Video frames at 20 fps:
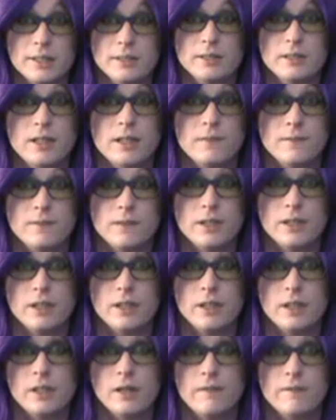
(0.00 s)
I snuffed it
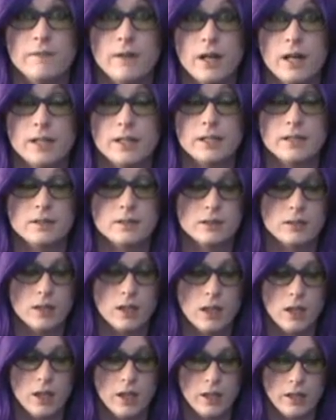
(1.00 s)
and I fought it.
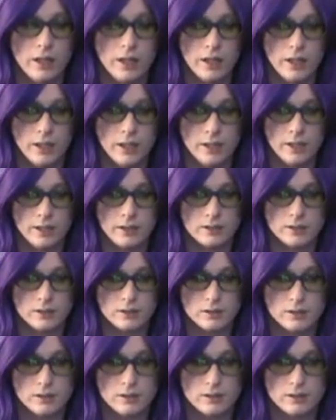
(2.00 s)
And